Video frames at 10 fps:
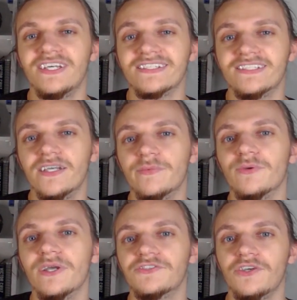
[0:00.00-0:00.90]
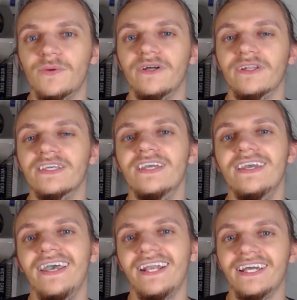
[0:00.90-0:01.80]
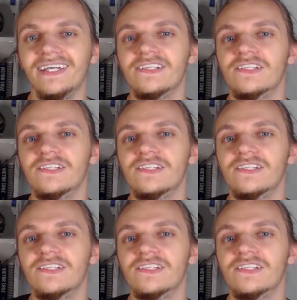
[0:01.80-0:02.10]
That is WHOLENINE